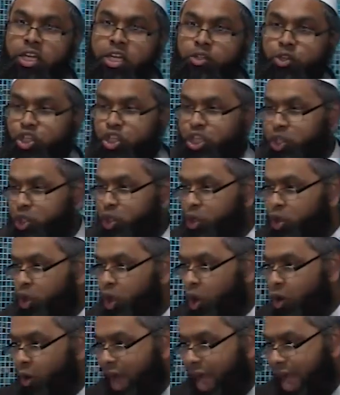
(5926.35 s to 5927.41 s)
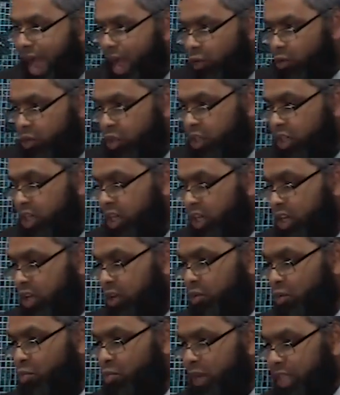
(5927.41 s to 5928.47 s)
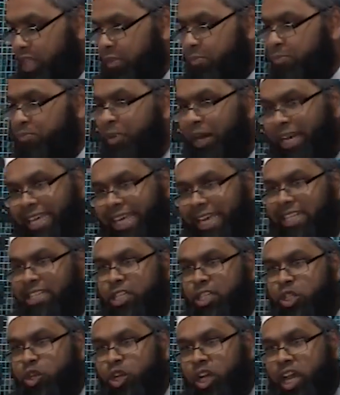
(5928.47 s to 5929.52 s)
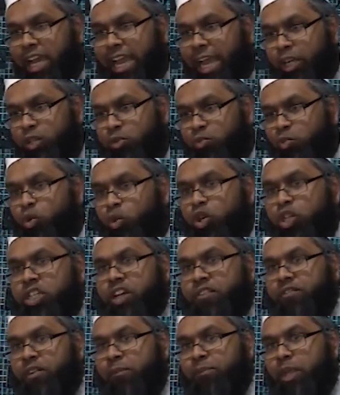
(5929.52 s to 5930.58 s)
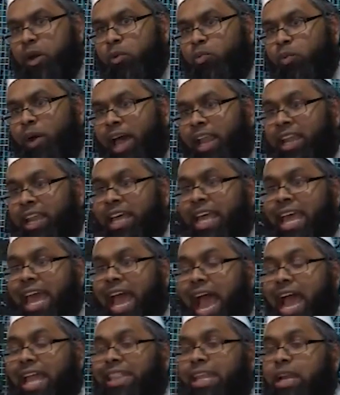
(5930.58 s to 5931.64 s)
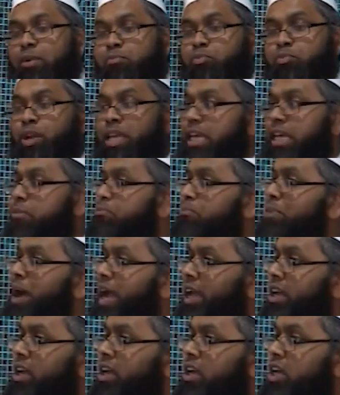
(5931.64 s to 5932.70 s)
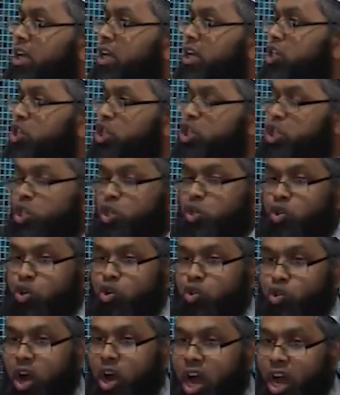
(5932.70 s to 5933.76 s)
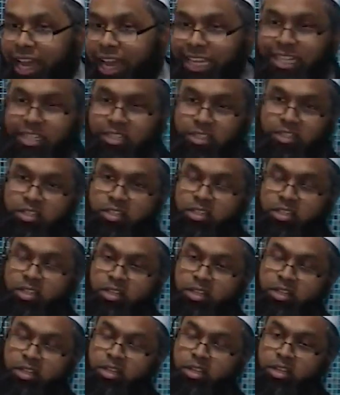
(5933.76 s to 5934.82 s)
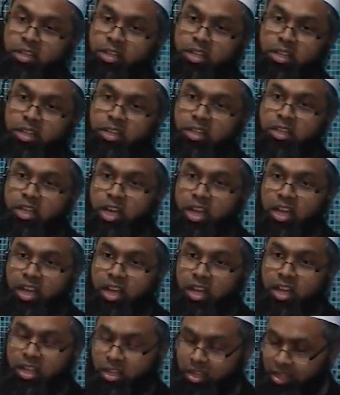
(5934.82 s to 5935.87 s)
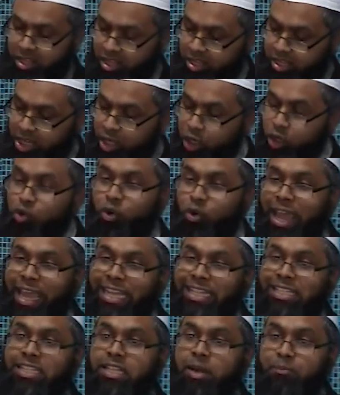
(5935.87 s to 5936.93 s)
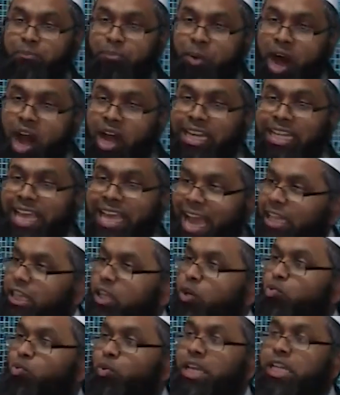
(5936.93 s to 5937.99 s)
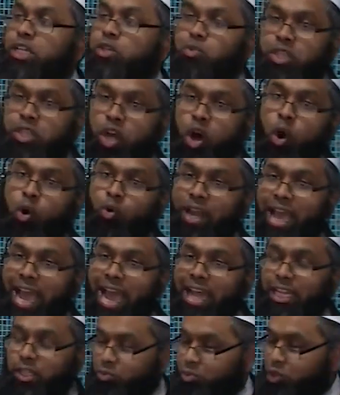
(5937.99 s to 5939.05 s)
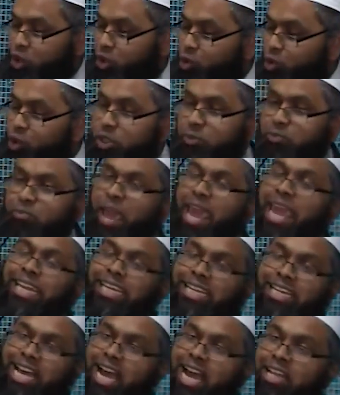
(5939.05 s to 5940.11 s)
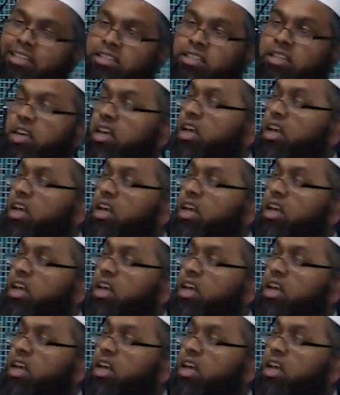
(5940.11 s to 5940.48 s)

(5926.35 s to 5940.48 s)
So she used to go out with buckets to collect water from the well and then bring it back. She used to grind the grains, the barley and the wheat with her own hands, which caused pain in her hands.